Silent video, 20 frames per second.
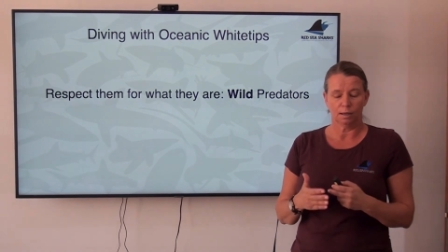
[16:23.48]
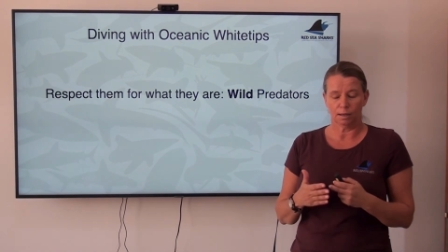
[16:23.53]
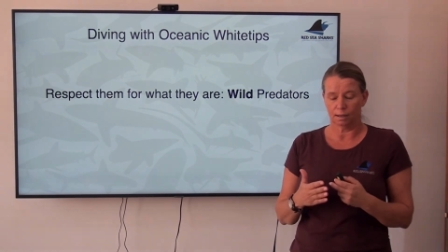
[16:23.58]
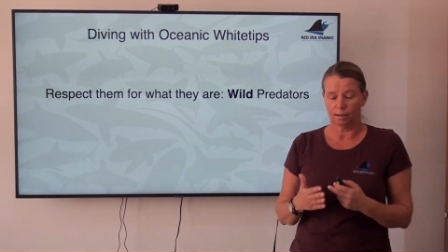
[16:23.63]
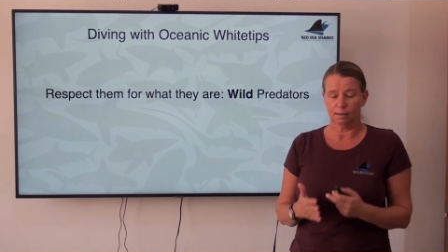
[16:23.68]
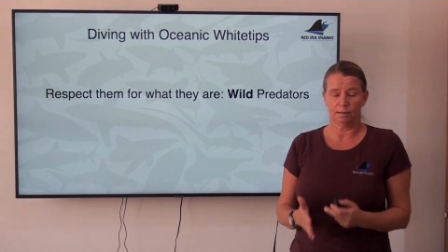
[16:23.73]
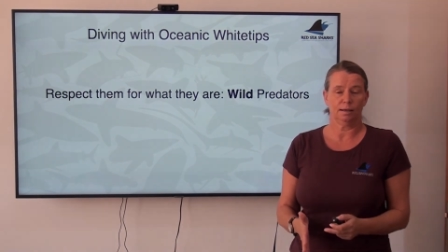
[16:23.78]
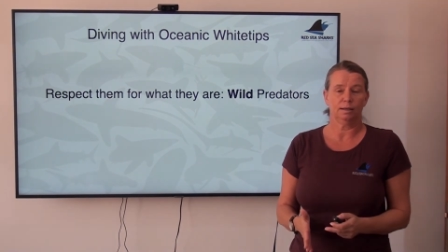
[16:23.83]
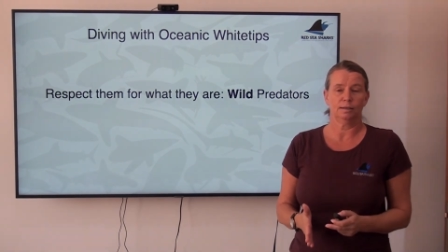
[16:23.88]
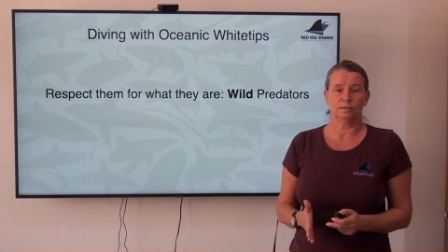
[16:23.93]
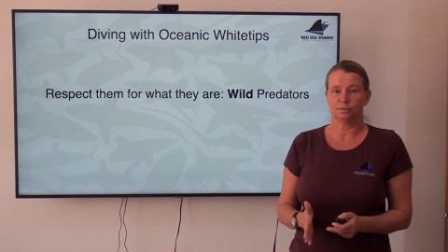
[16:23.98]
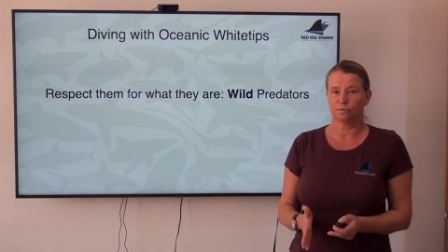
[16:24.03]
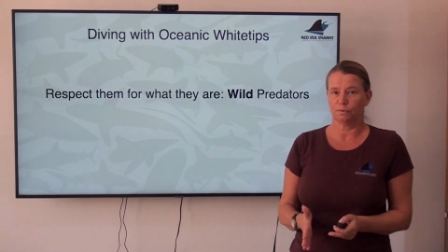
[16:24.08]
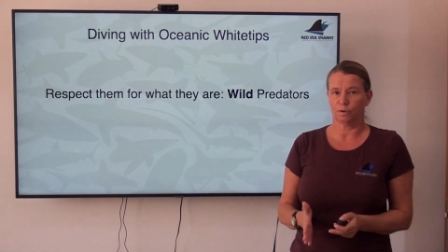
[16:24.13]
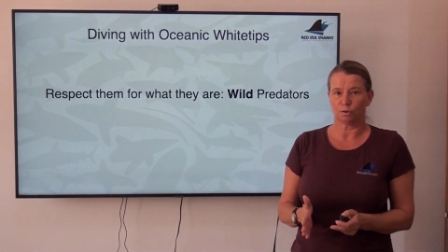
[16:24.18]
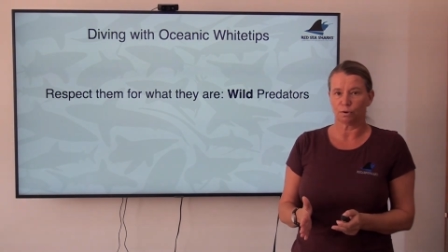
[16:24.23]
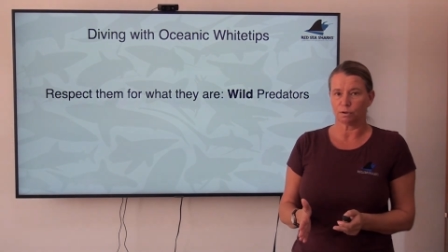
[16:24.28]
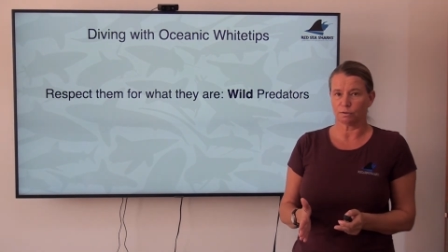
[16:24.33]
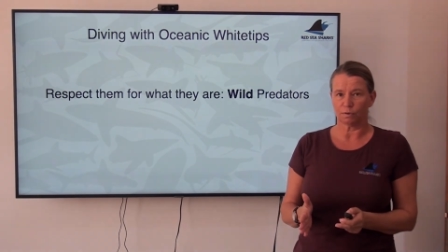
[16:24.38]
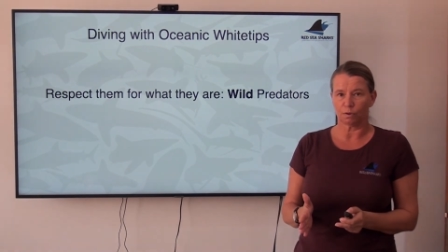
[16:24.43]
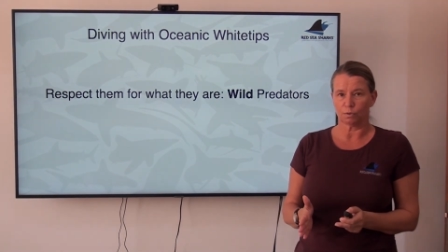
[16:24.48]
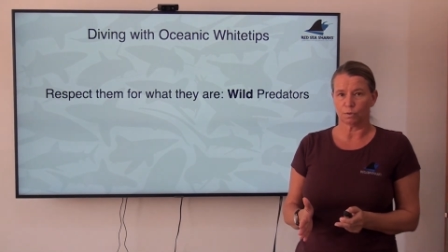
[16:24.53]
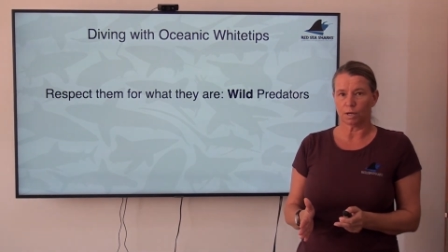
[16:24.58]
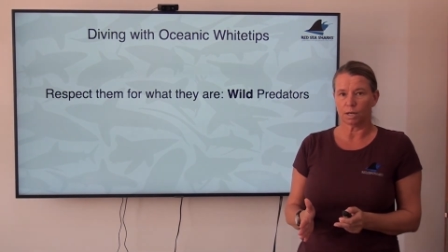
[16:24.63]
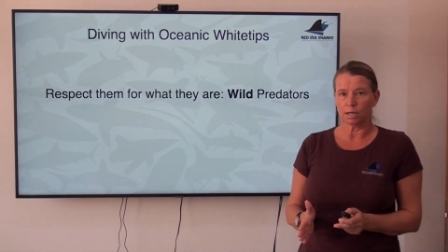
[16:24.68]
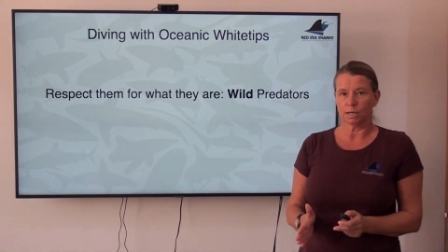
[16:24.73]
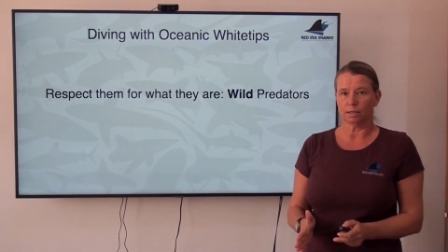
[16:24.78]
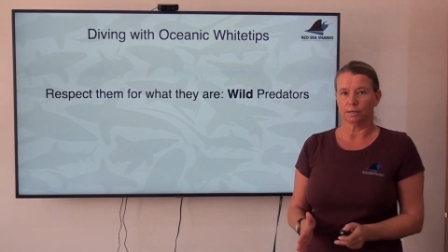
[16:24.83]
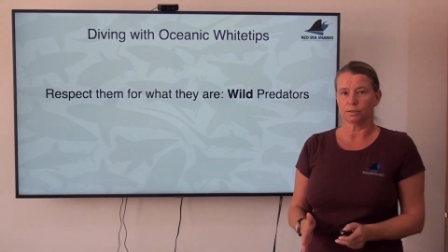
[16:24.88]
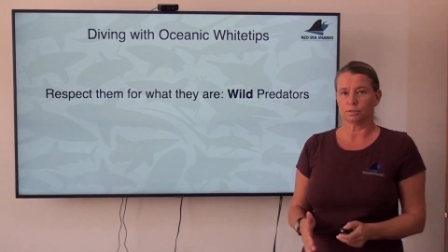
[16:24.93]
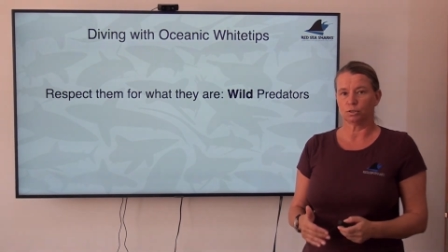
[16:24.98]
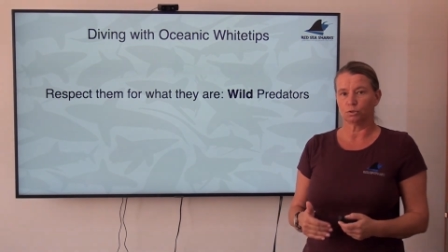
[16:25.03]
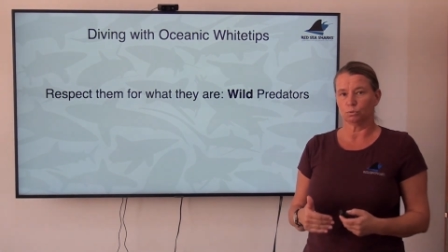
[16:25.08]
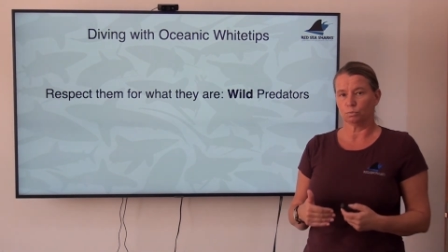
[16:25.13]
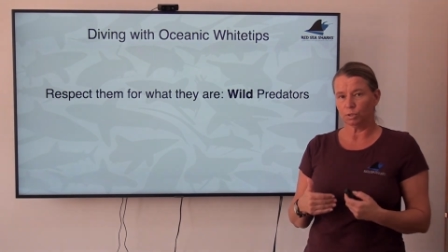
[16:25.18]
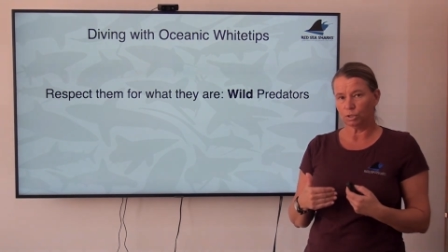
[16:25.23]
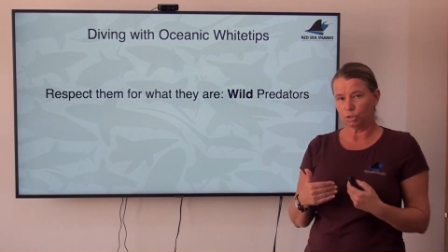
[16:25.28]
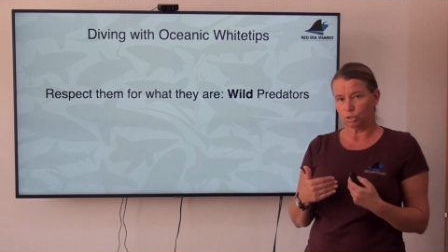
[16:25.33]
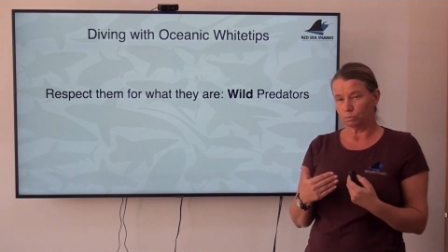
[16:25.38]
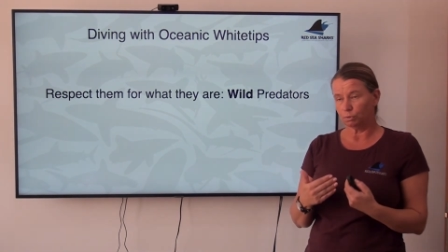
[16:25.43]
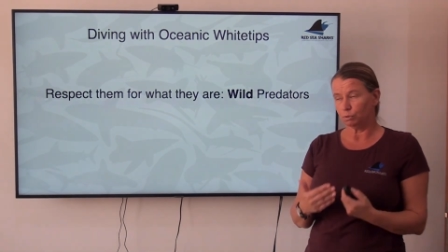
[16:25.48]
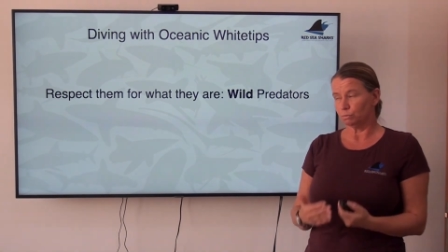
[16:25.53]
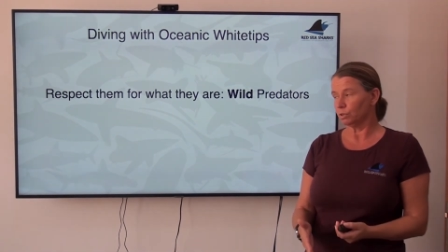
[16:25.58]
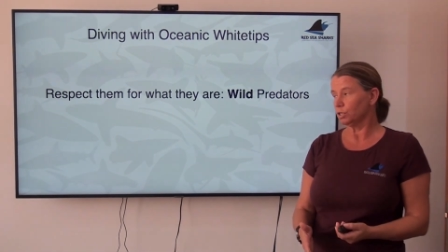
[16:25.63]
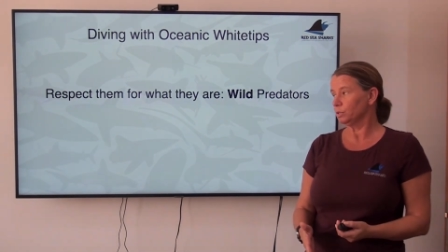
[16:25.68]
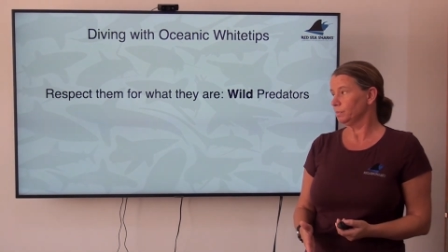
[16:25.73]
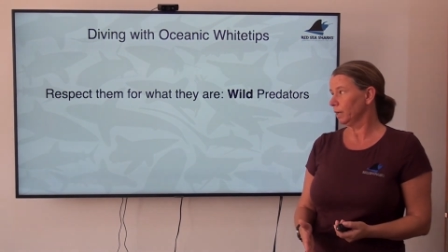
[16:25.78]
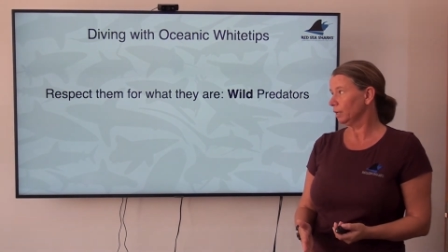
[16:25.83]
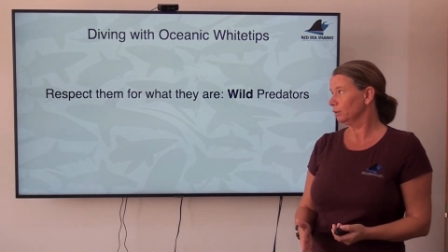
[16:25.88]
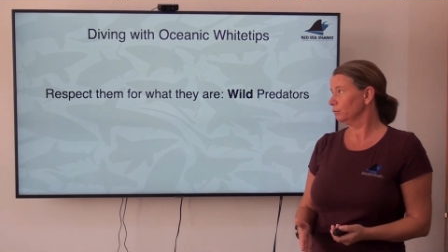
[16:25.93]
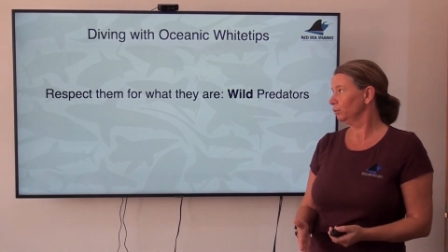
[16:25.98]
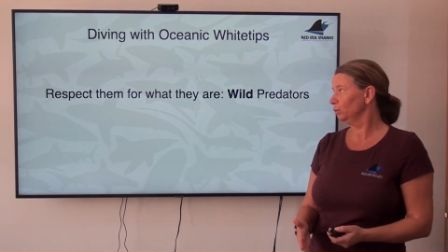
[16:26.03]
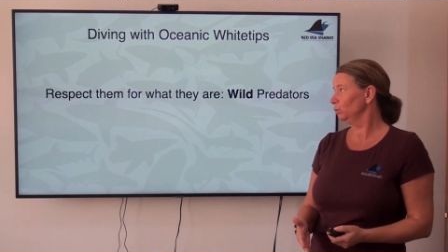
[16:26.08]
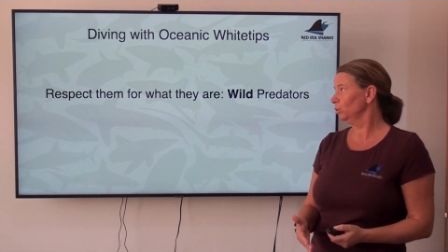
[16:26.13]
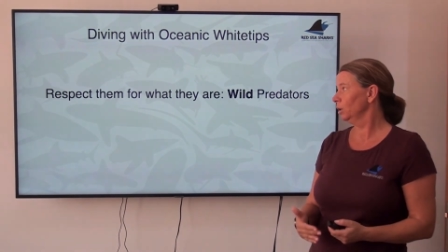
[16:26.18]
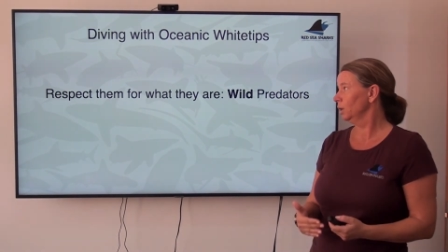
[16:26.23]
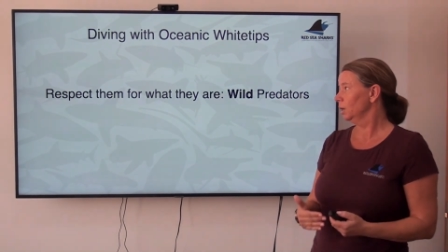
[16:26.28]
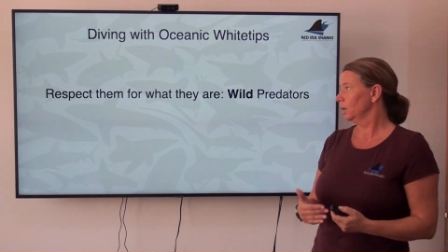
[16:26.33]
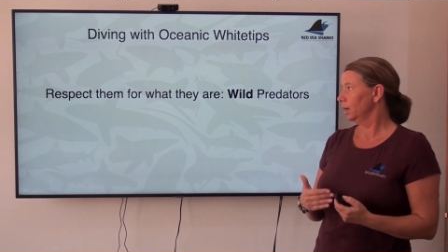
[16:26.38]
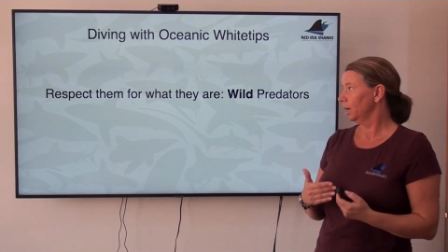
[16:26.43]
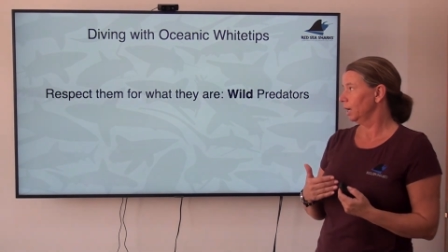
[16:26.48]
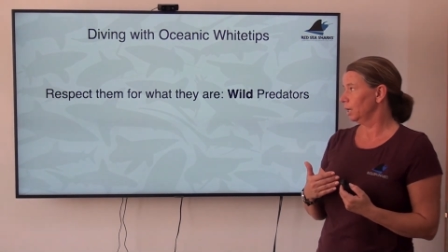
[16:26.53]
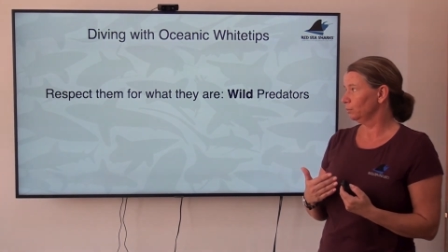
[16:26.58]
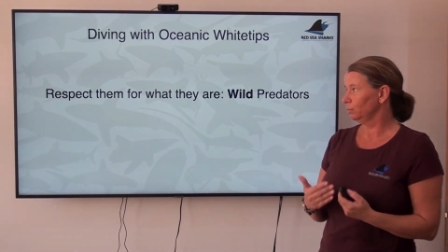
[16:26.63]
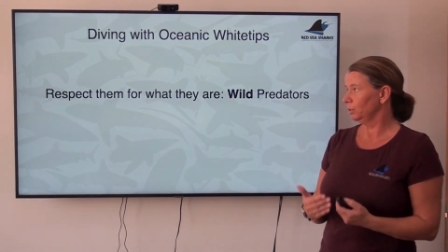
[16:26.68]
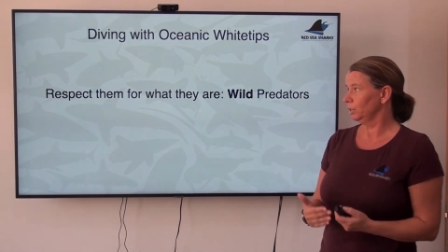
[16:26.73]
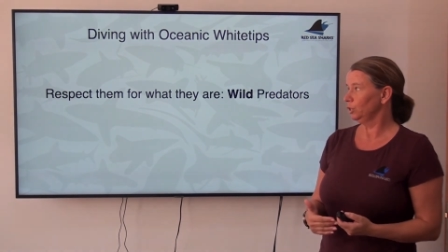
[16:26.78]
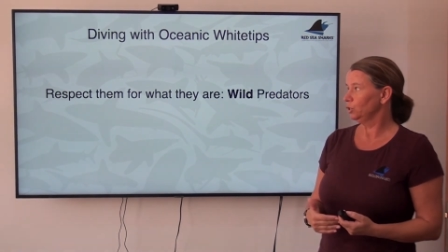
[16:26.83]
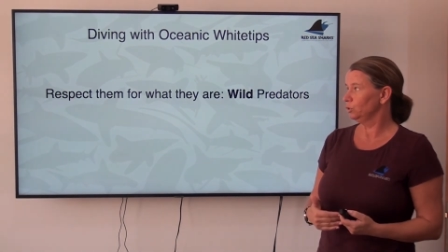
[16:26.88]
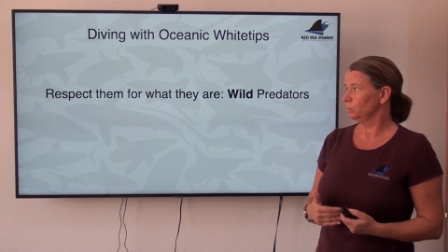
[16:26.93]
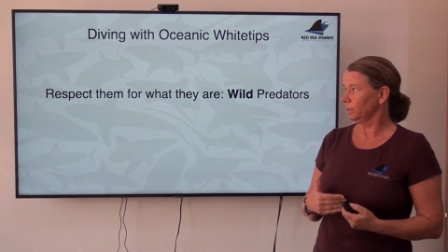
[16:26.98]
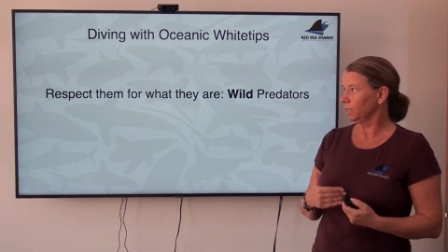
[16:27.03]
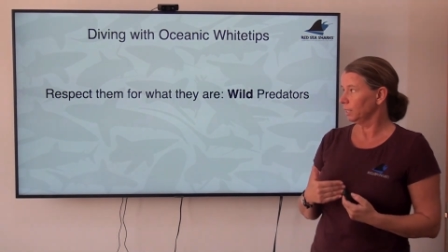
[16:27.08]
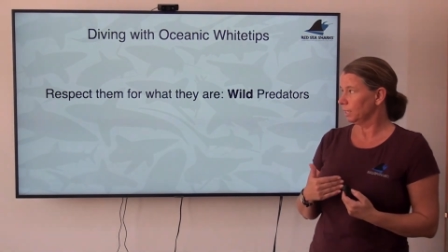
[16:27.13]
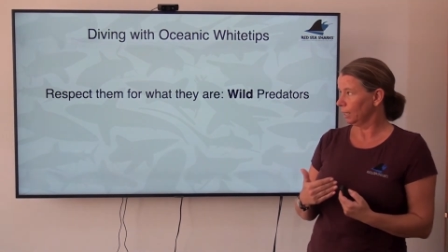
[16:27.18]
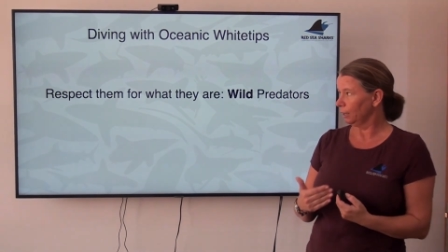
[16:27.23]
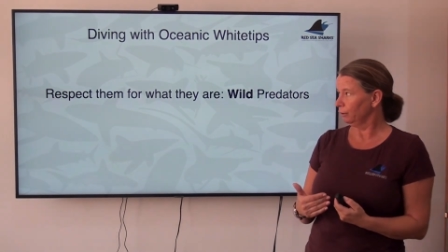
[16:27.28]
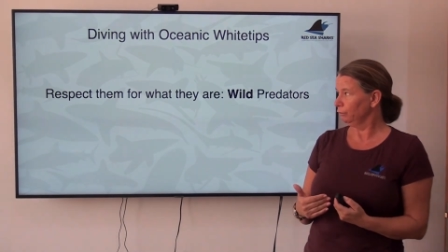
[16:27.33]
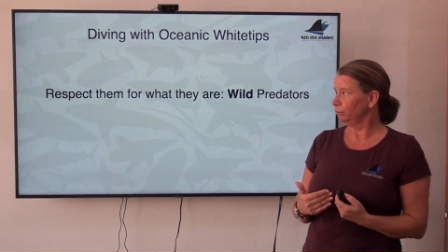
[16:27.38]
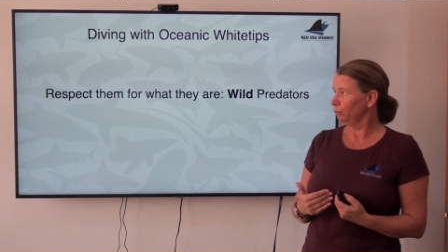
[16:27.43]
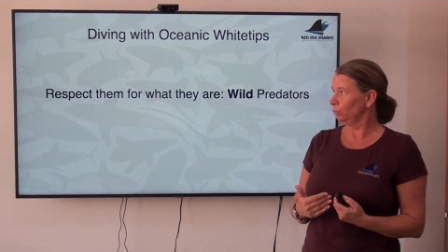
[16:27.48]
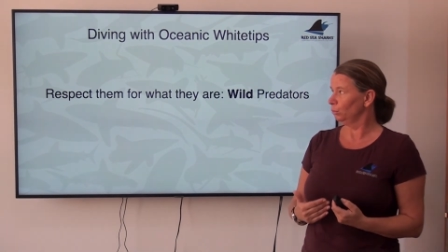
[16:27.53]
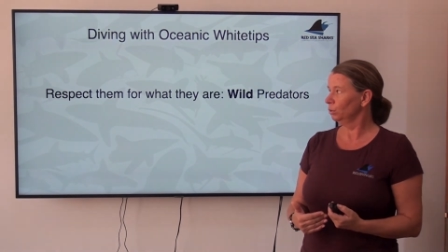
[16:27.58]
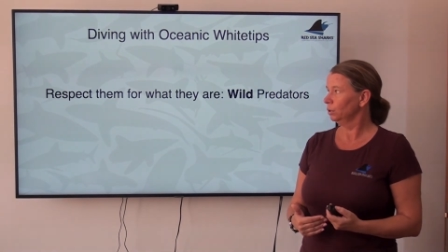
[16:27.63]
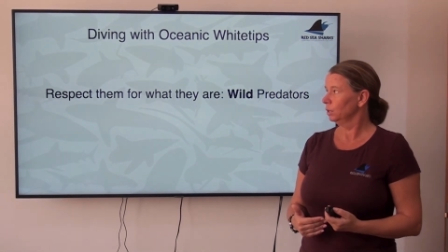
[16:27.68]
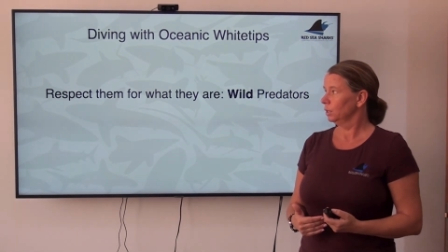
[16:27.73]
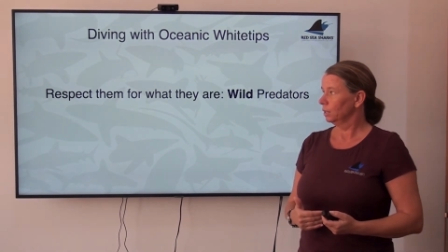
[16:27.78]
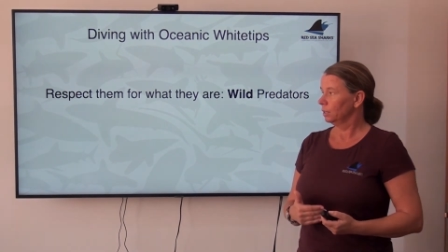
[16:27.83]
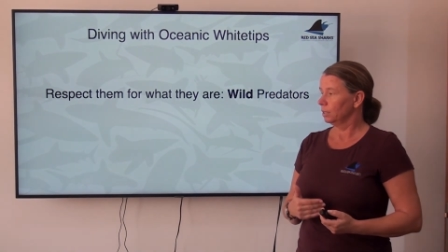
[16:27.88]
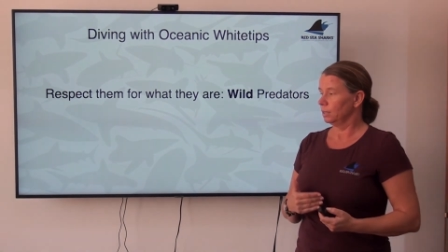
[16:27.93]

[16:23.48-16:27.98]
that is very, very clear. So we need to be respectful and we need to be careful